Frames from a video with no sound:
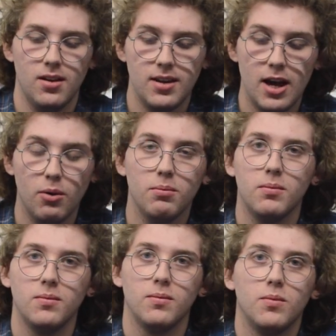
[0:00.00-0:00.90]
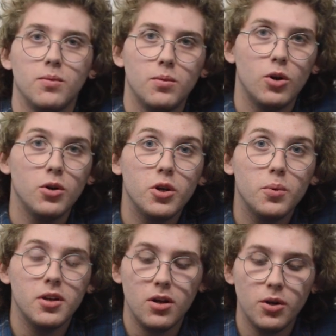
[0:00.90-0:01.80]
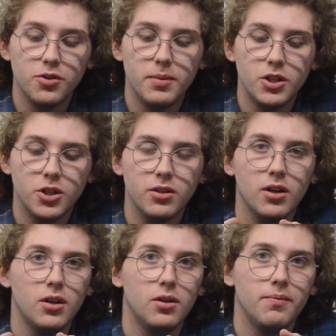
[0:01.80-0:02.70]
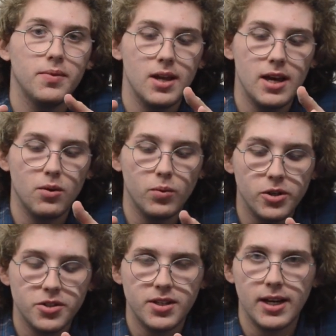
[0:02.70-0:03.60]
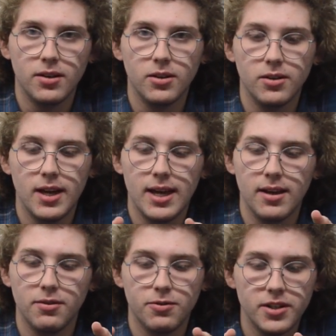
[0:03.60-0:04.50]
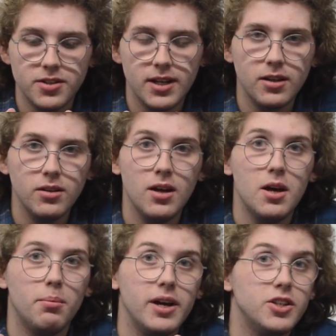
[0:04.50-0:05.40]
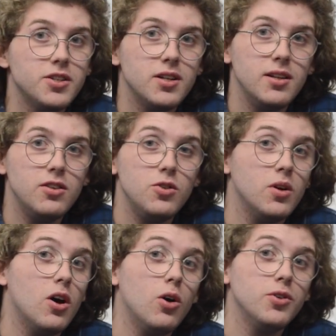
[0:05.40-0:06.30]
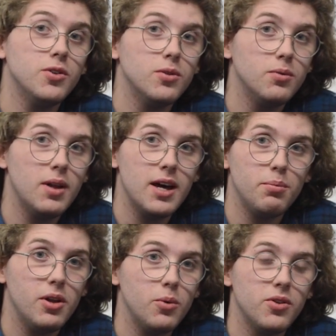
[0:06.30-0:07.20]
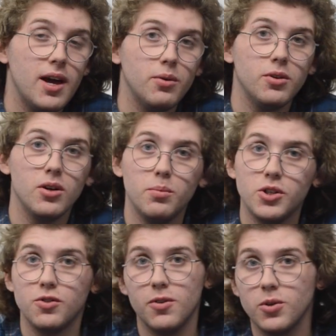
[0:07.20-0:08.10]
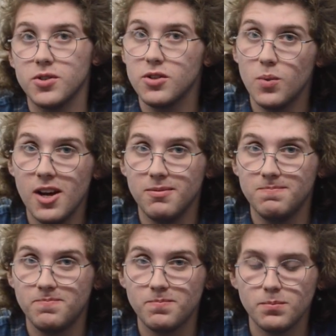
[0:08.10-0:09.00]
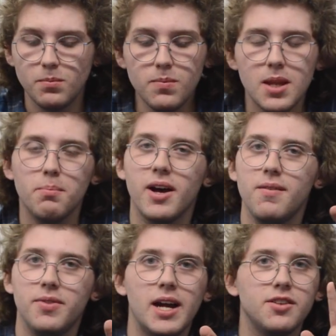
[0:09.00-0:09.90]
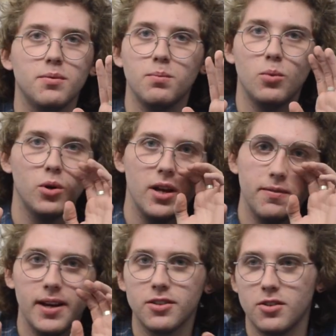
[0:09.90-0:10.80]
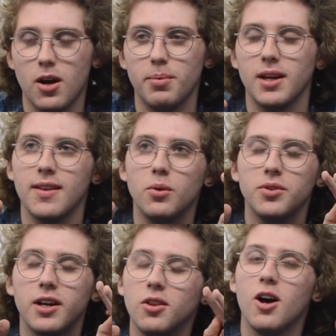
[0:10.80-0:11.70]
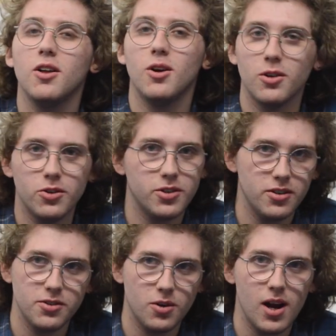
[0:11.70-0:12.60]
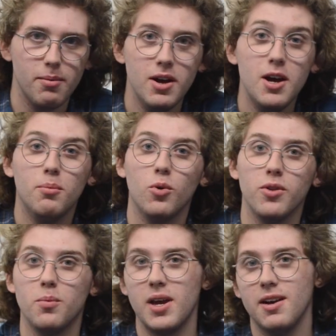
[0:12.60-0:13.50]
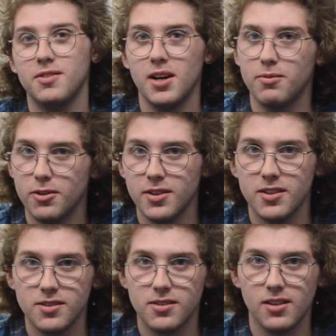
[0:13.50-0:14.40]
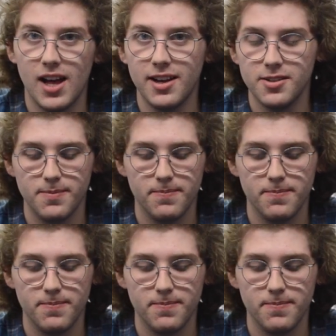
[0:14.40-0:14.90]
Now, earlier we had also mentioned rear standard and front standard. By adjusting these, you can also play with how your image is focused as well. But that's a more advanced topic, and that will take a lot longer to describe, more than we have time for in this class.